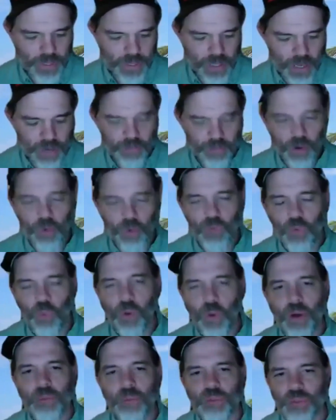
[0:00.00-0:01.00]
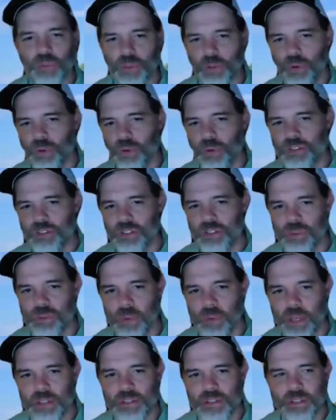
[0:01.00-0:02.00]
kind of overwhelmed with the whole
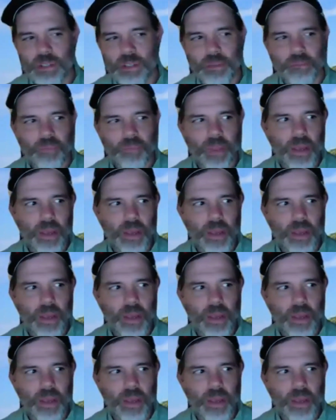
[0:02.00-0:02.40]
situation.